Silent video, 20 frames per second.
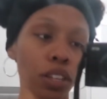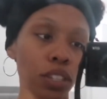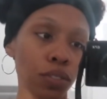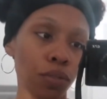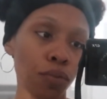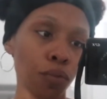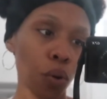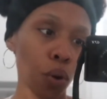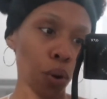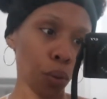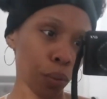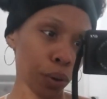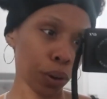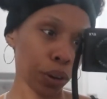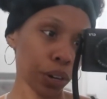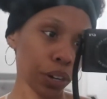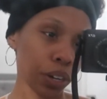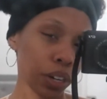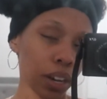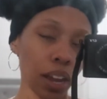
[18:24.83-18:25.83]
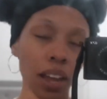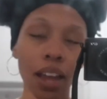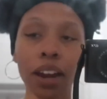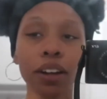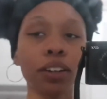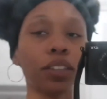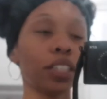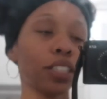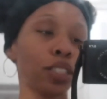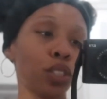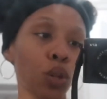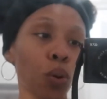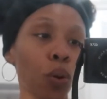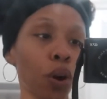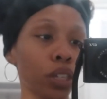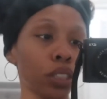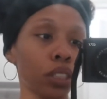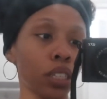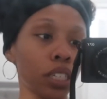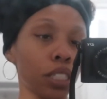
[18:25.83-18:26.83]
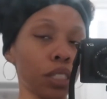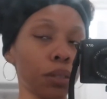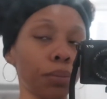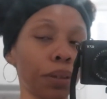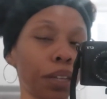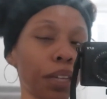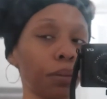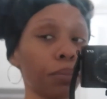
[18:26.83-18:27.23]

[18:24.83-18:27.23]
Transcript: forward. It's so hard to explain,